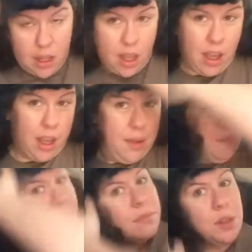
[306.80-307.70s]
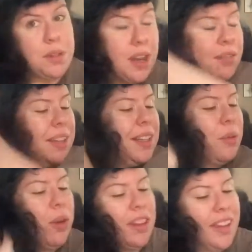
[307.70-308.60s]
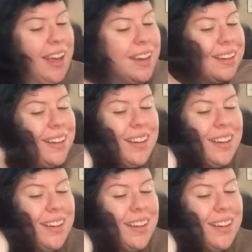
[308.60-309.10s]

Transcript: You definitely want that.